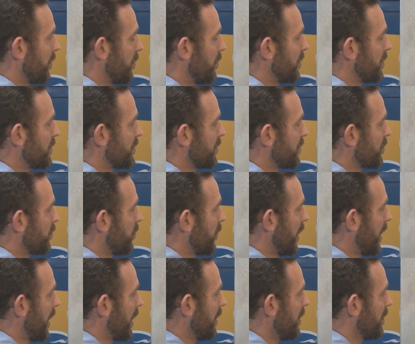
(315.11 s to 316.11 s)
go into your
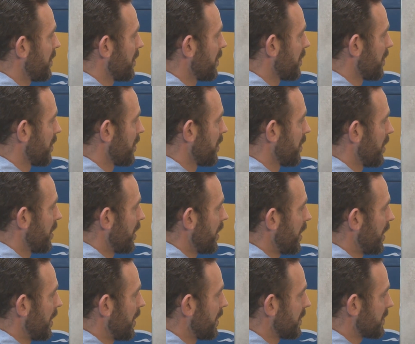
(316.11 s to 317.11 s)
away,
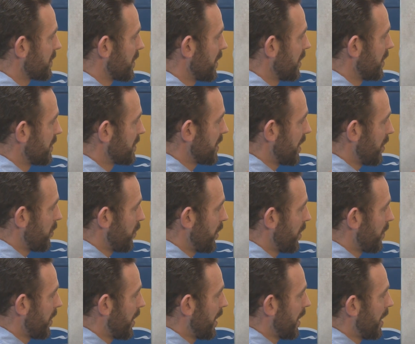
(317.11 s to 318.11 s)
and that's gonna say
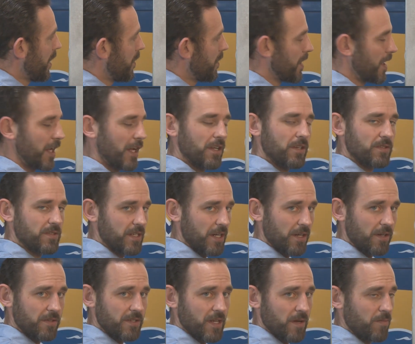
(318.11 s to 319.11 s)
away right here. And again, you
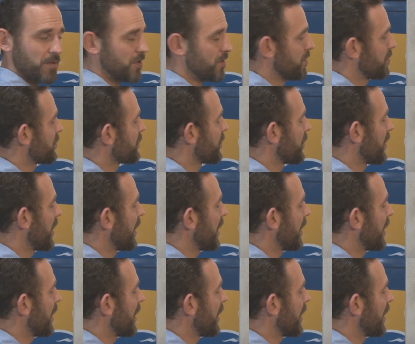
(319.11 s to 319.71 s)
set your temperatures for